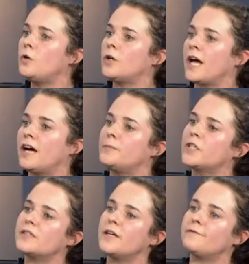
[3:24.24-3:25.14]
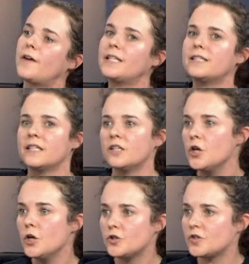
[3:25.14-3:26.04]
longer have, because they're fighting
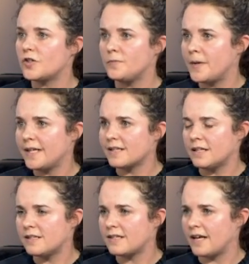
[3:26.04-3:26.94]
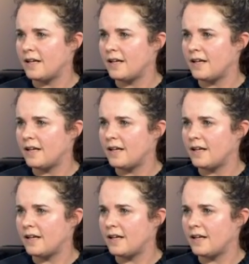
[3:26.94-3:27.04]
just to basically stay